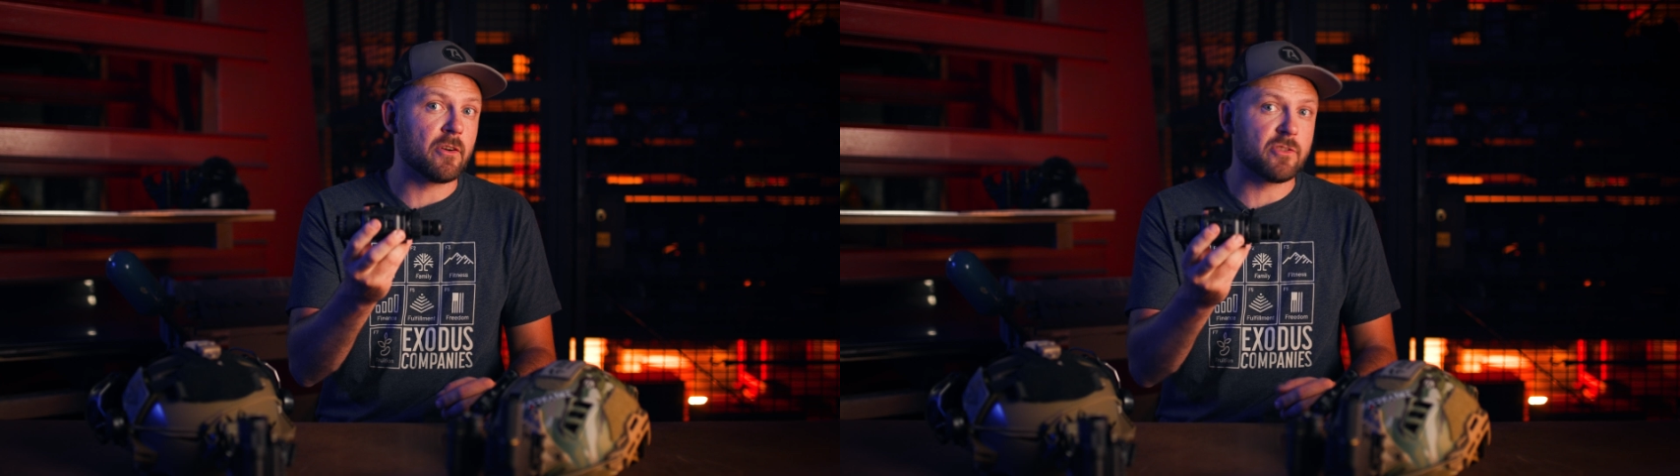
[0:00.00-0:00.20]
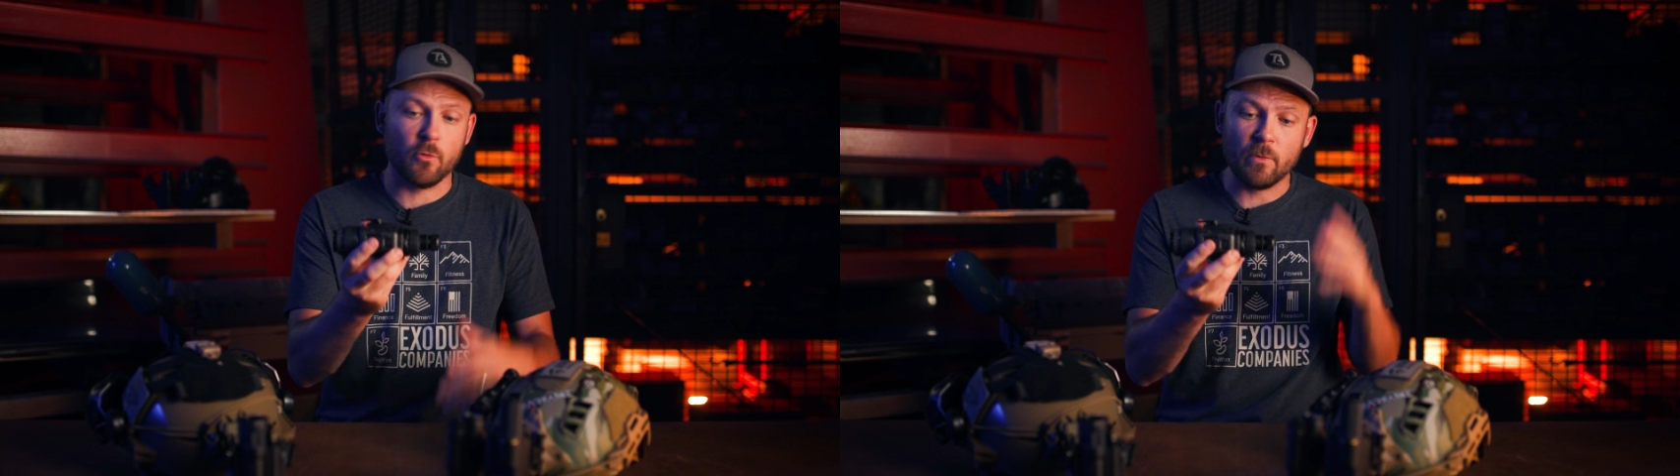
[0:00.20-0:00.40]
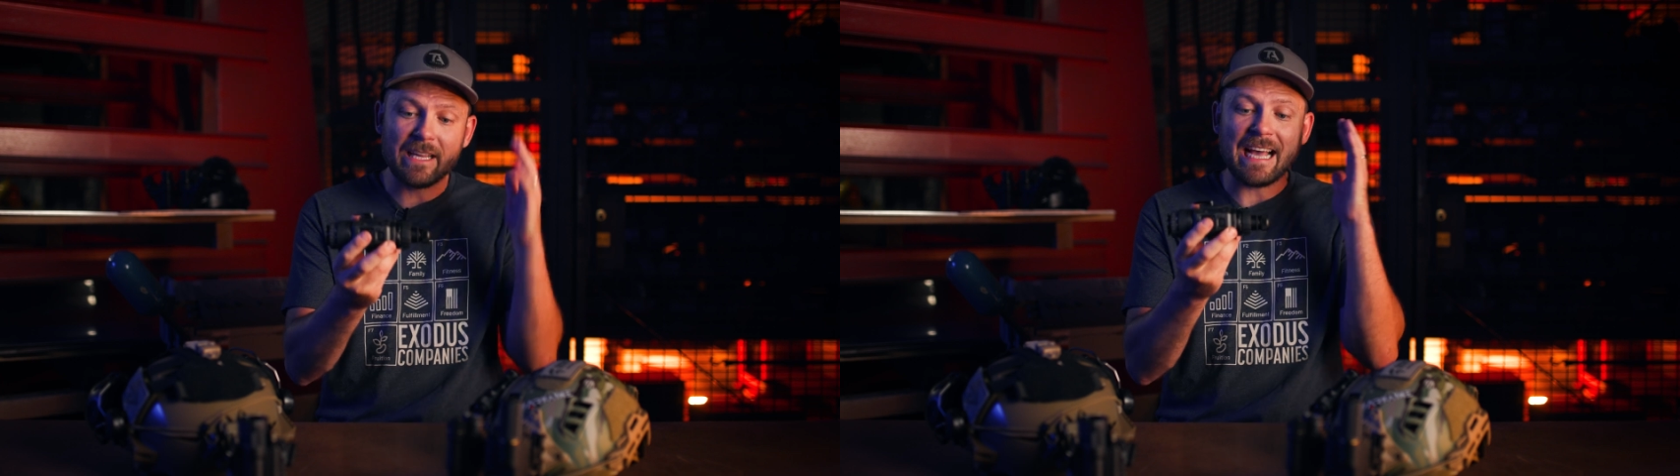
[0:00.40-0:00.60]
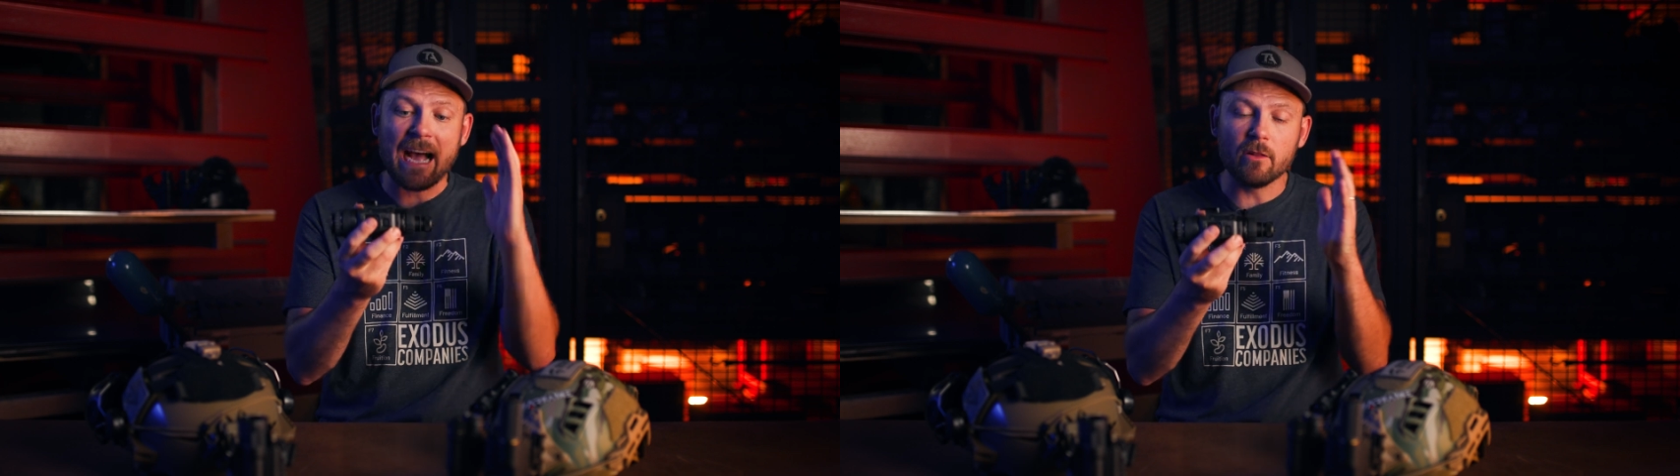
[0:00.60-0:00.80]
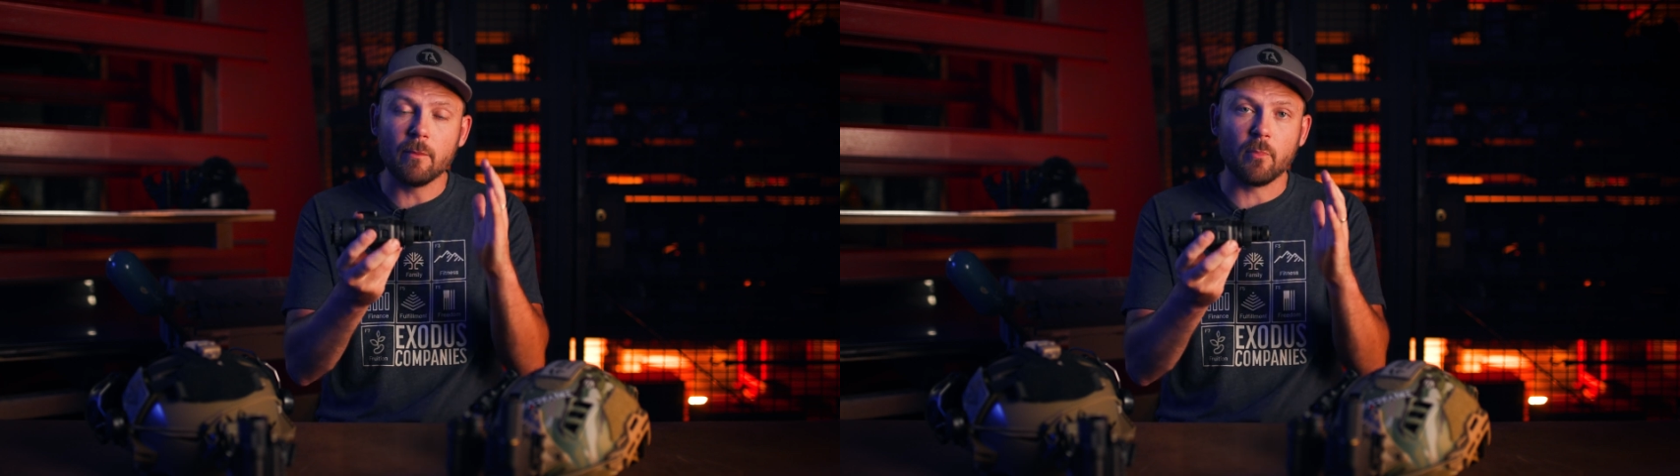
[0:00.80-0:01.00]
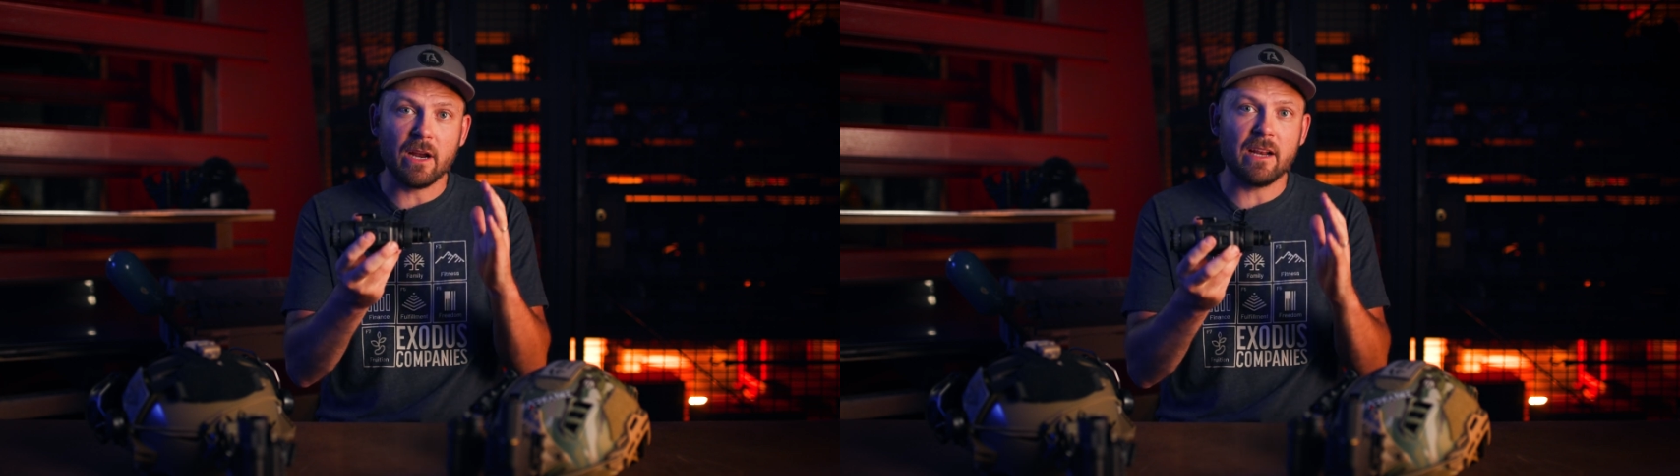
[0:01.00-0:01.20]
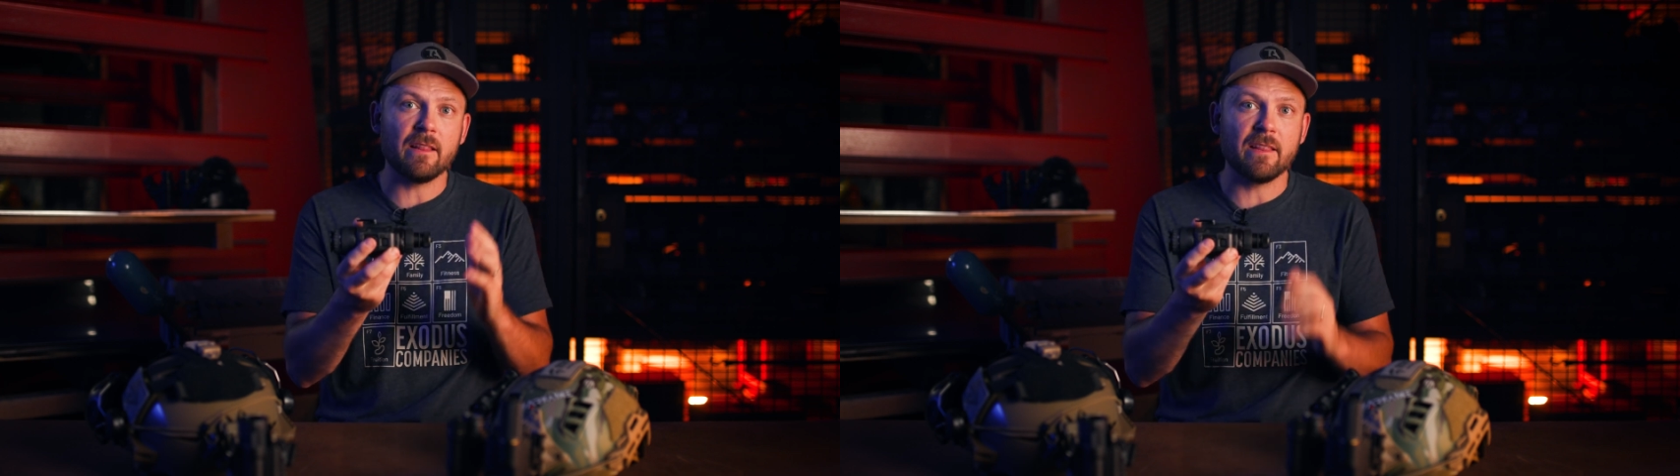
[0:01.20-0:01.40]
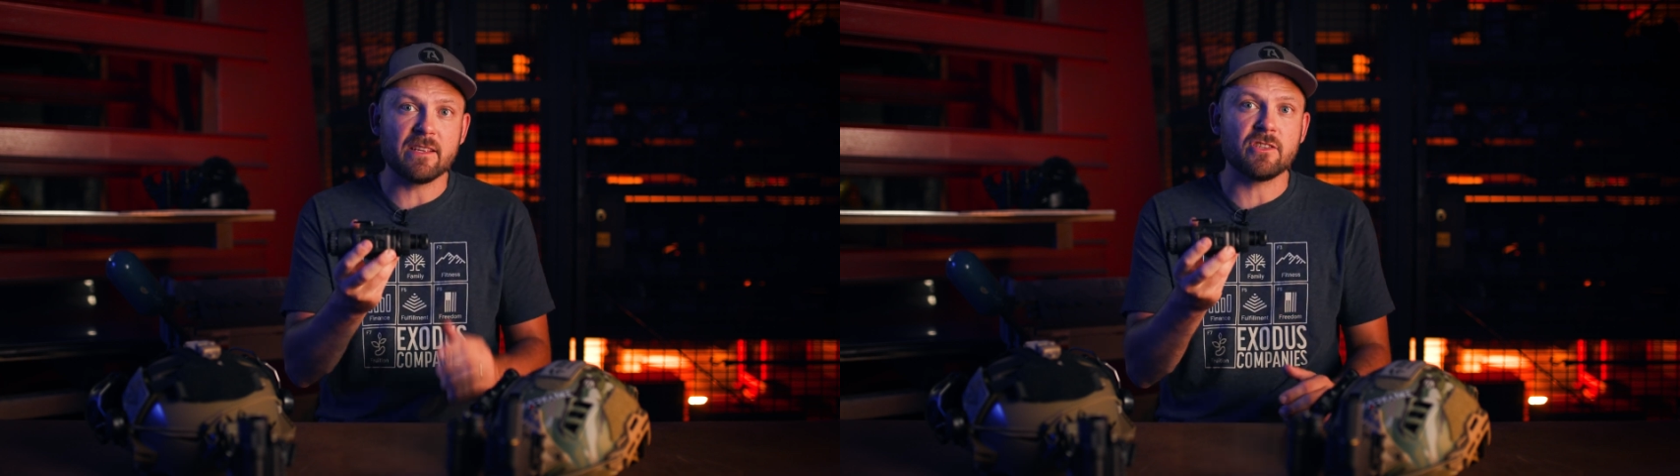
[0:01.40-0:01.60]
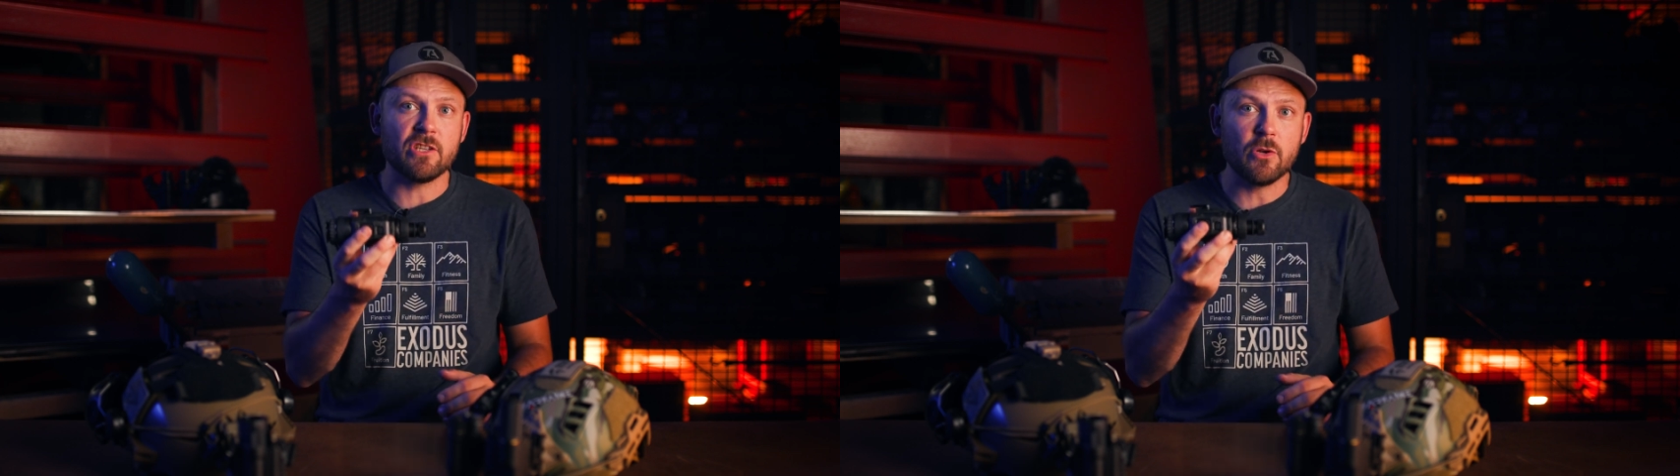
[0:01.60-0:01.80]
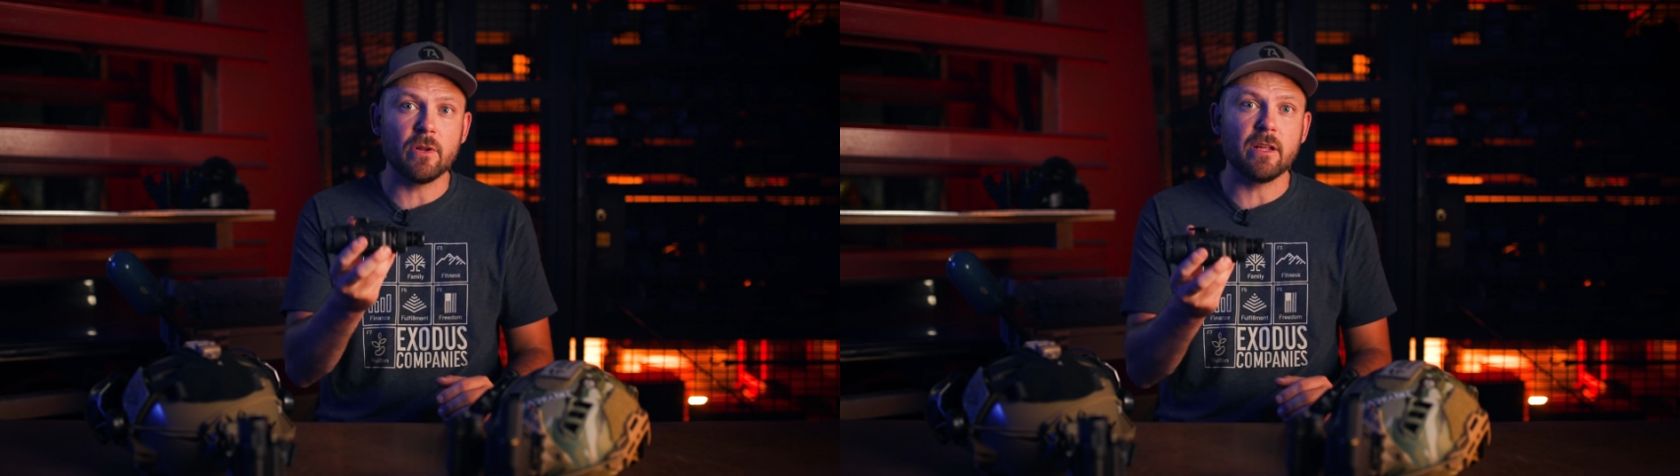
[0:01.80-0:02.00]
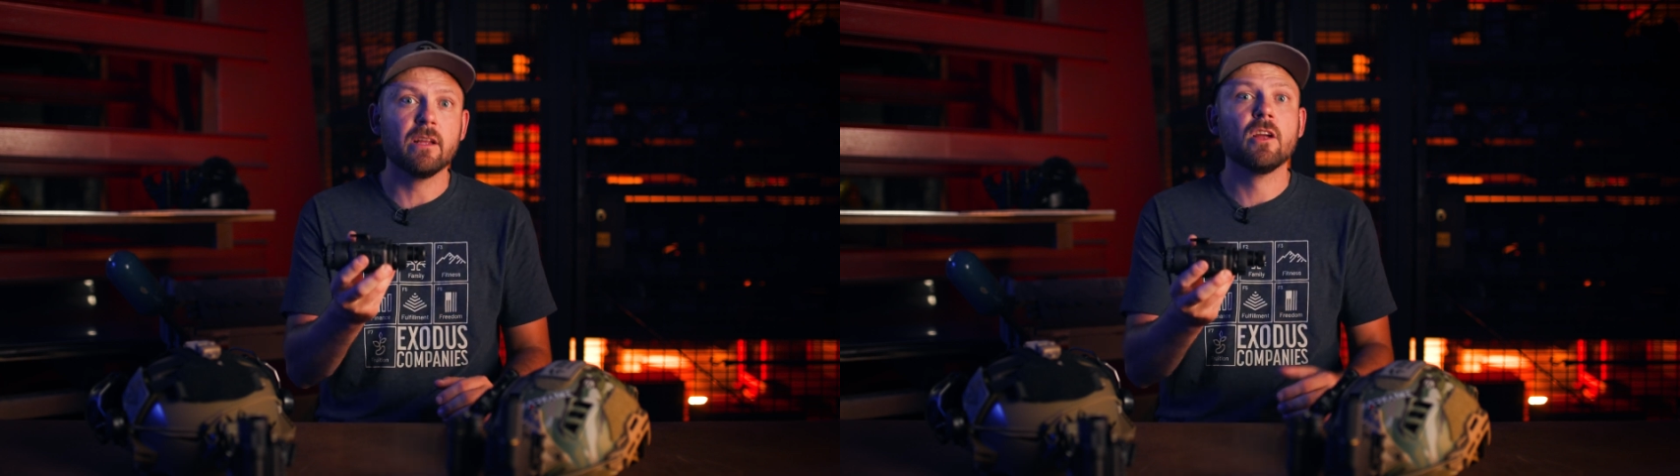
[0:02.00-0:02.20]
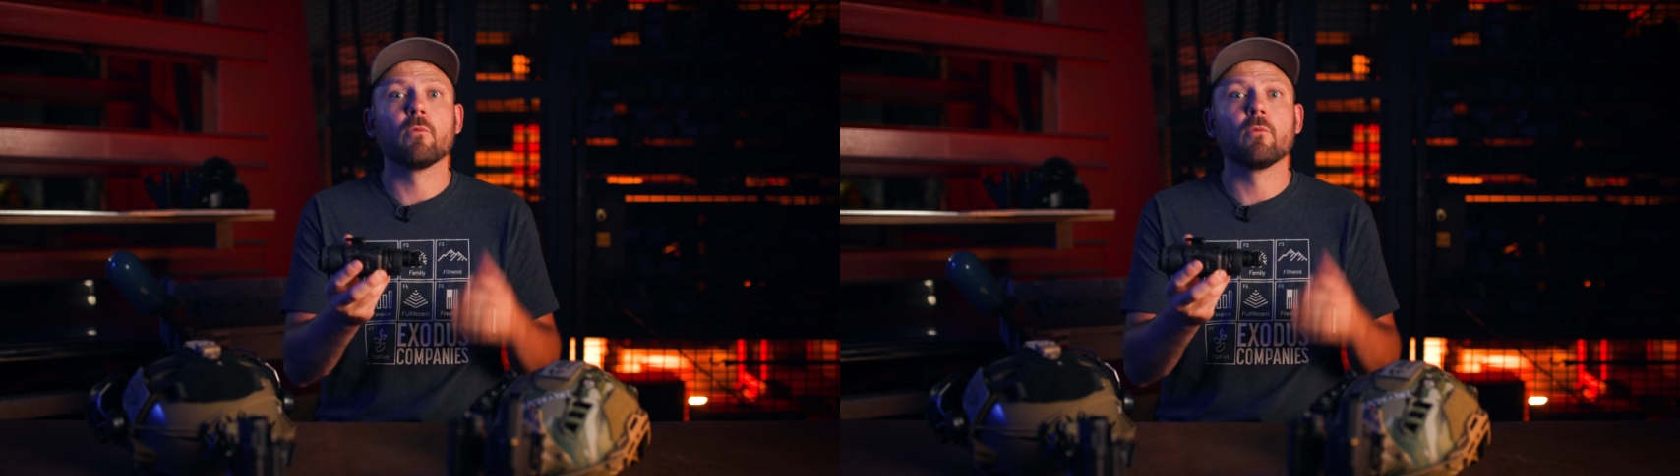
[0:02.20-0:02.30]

So recalibrating this unit